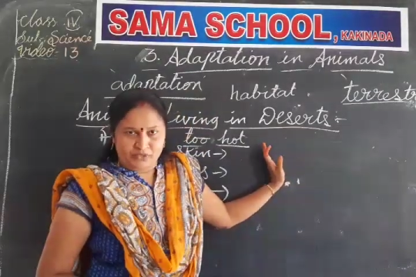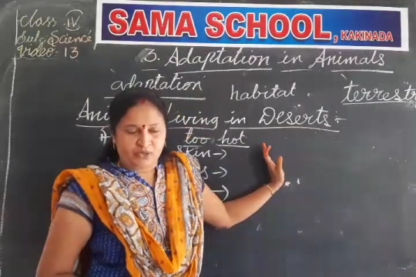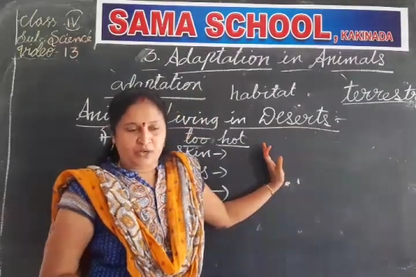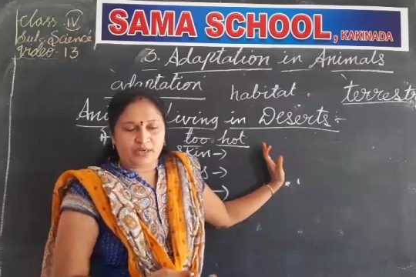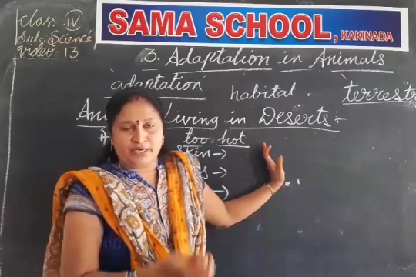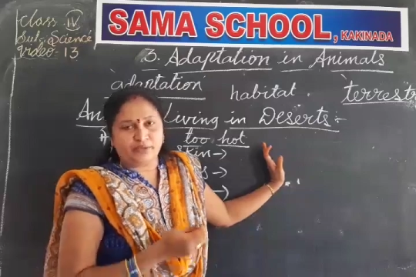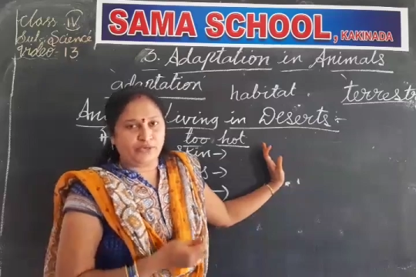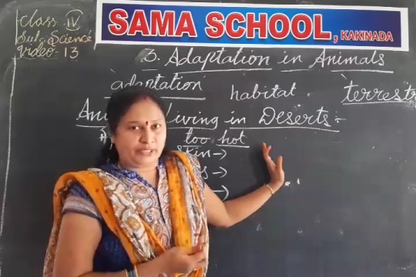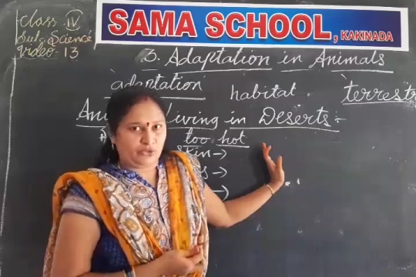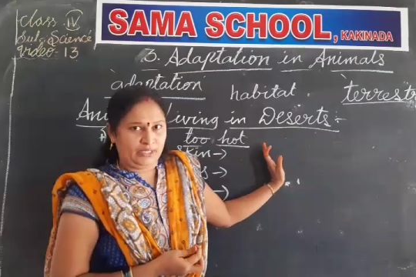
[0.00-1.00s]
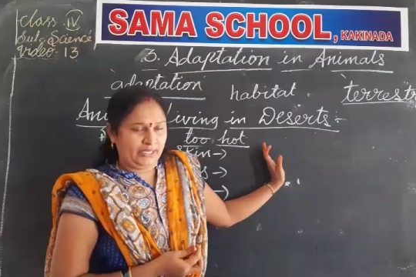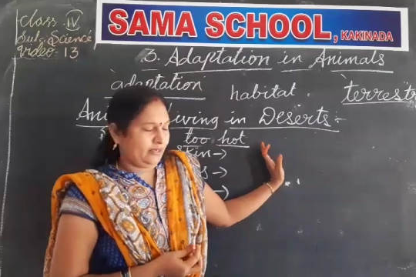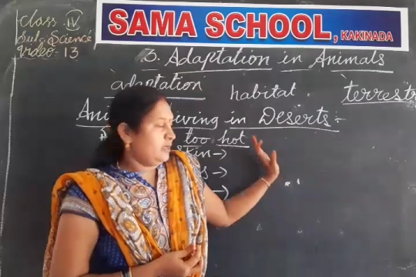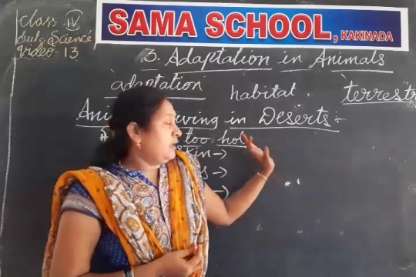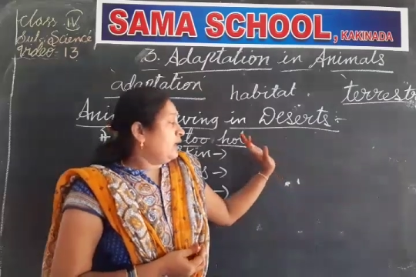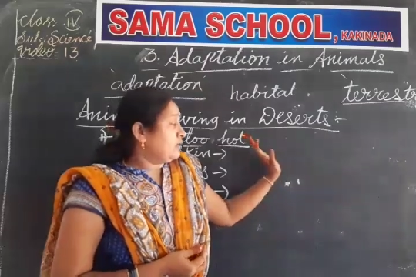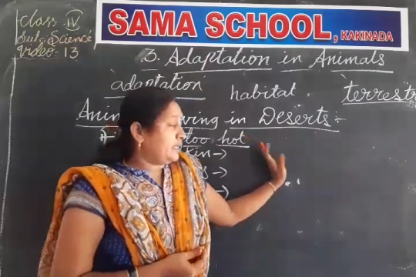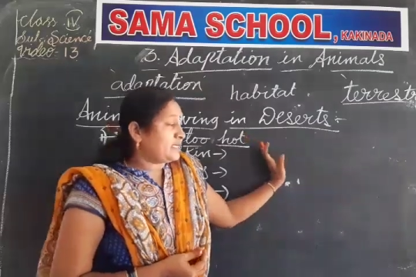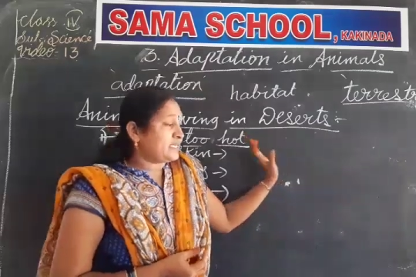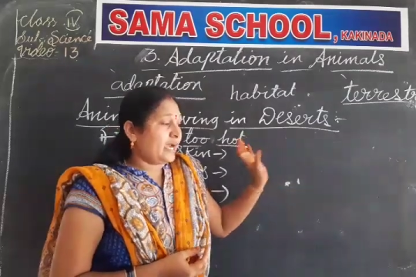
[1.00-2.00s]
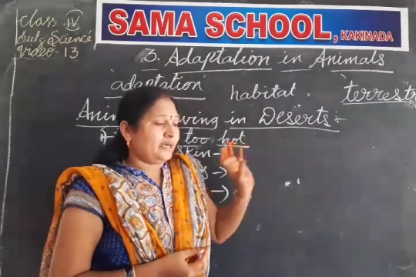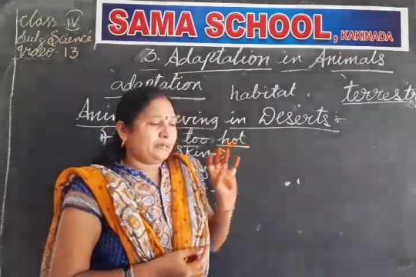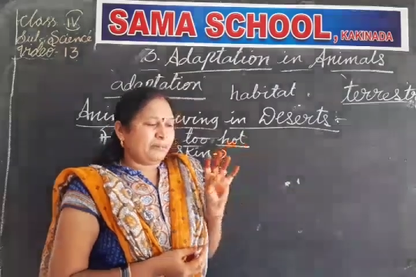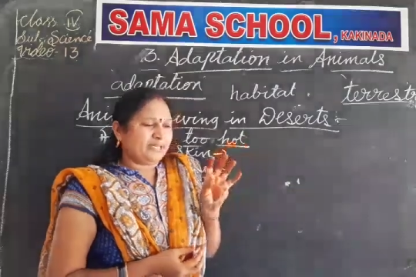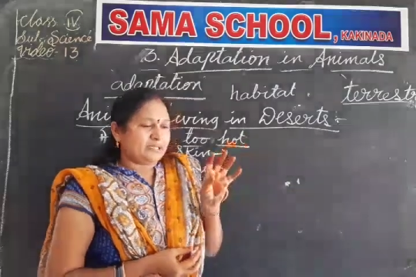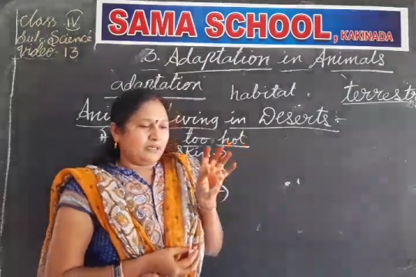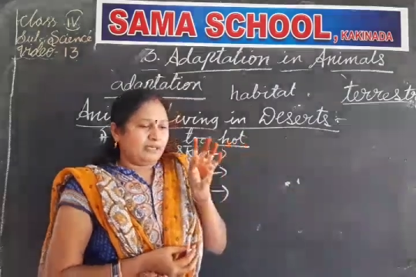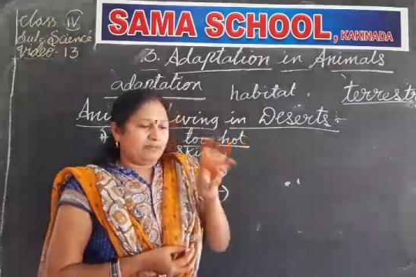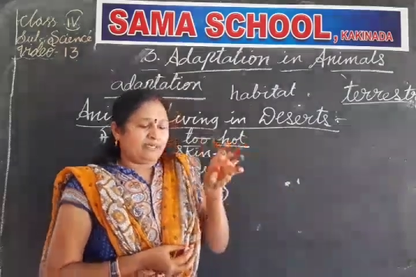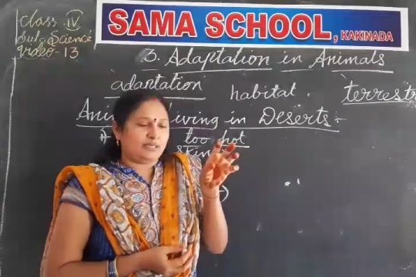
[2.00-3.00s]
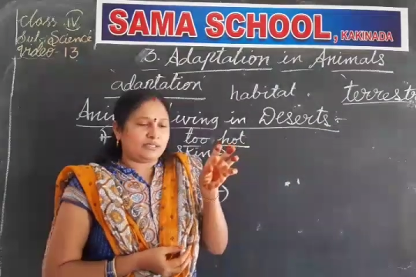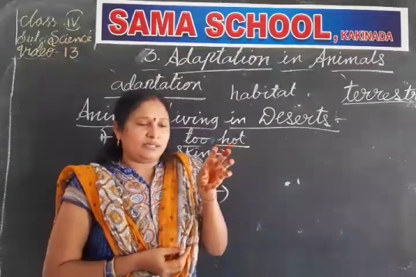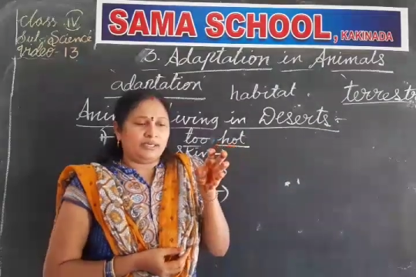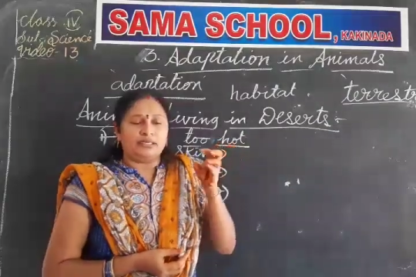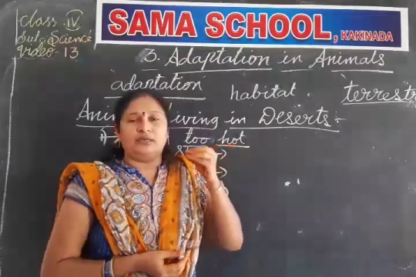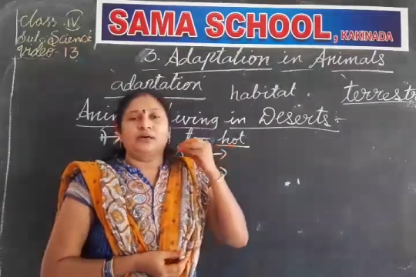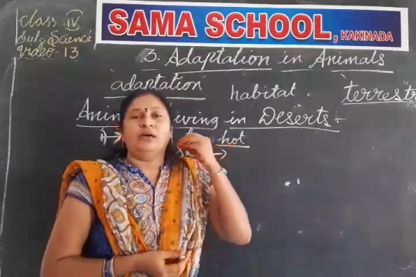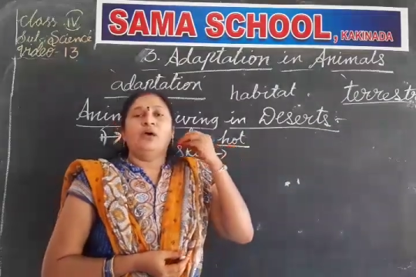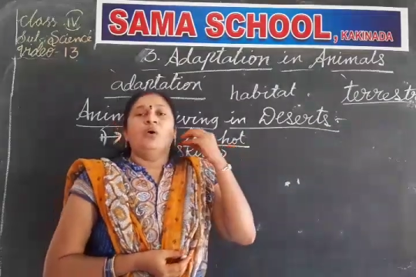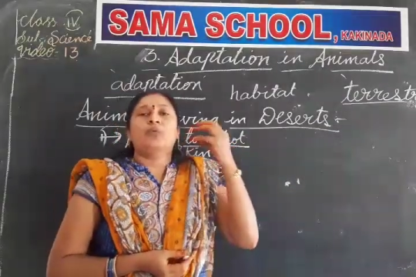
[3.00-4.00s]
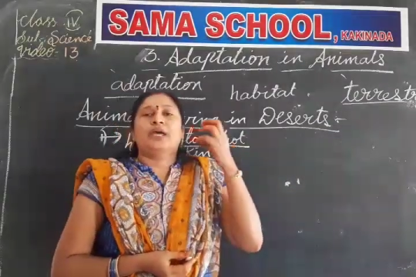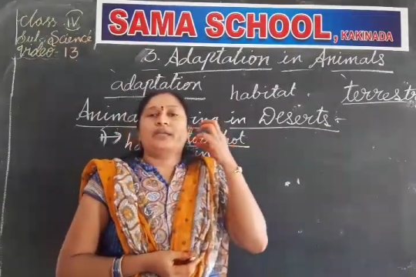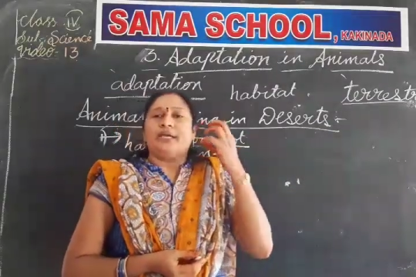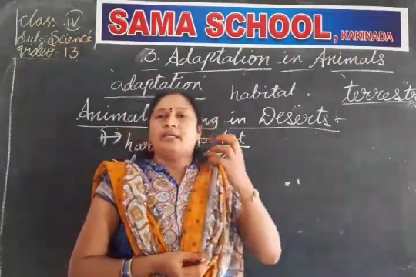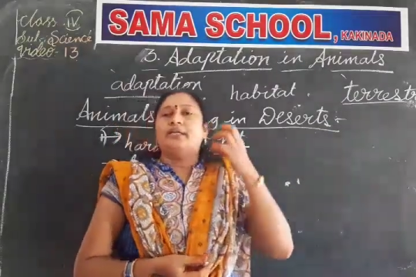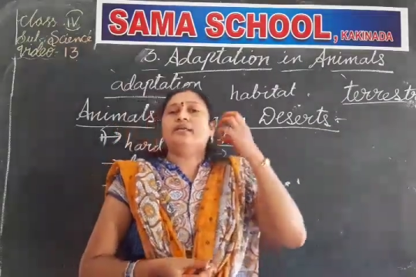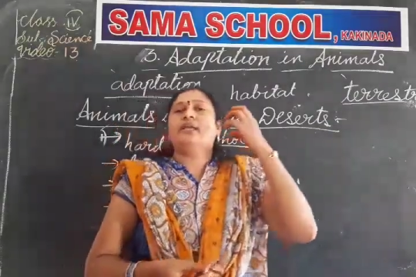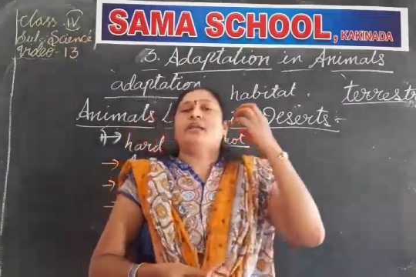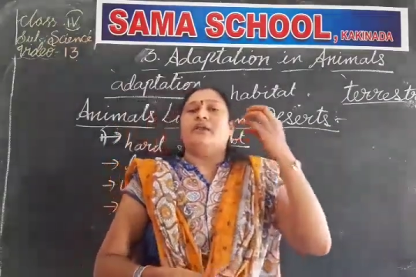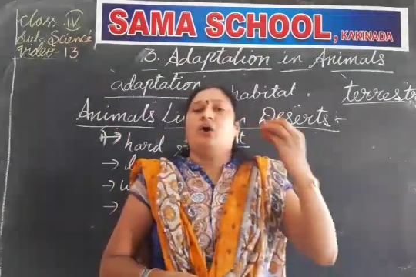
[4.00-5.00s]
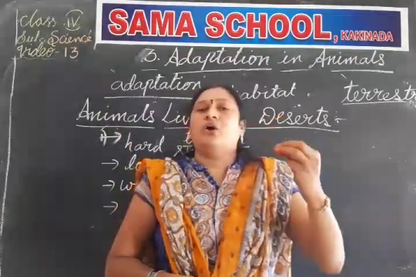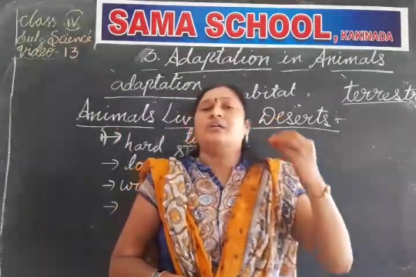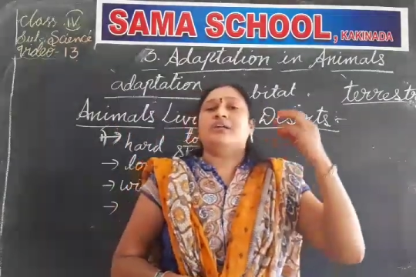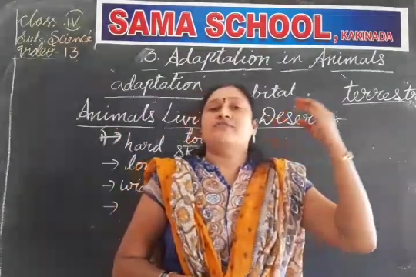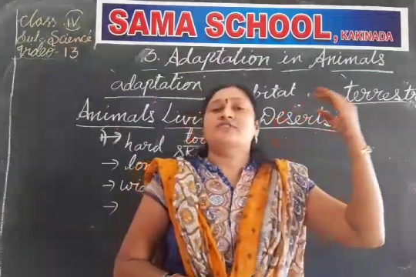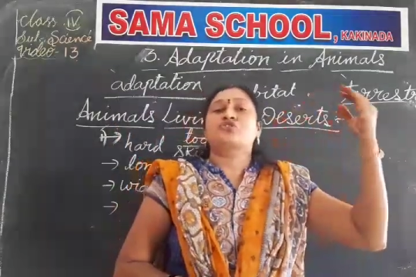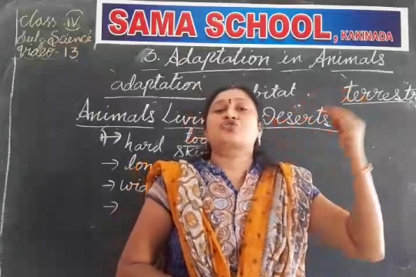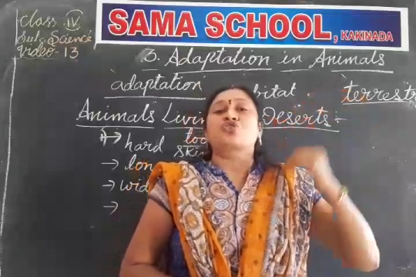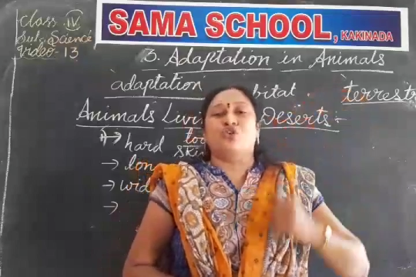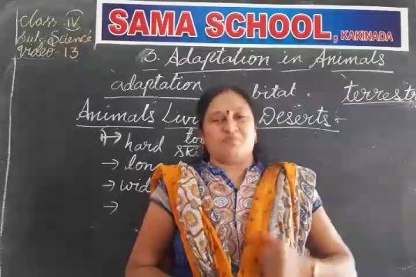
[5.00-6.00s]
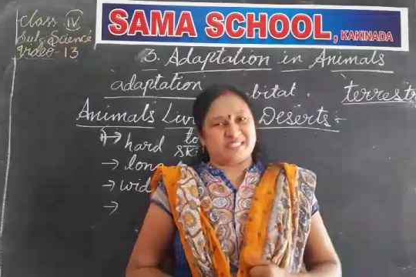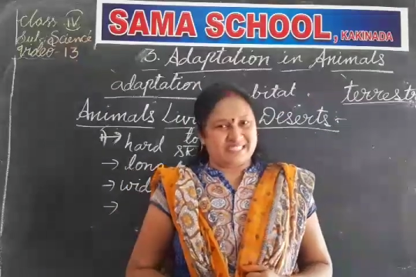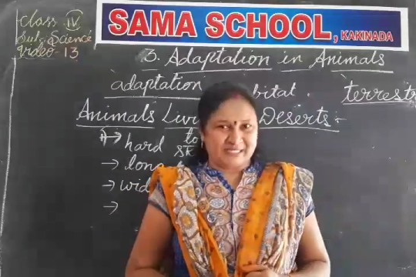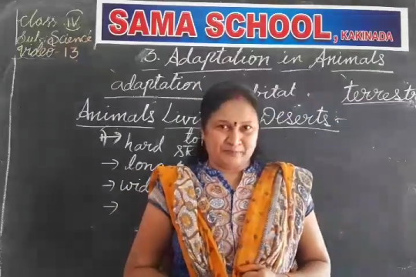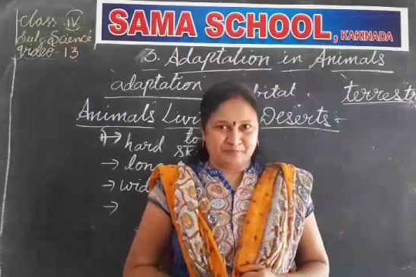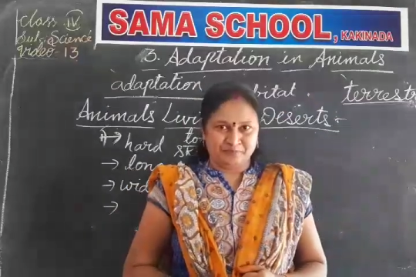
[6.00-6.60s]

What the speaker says: Already we told that. That sand, it means in the desert, we are getting a lot of storms.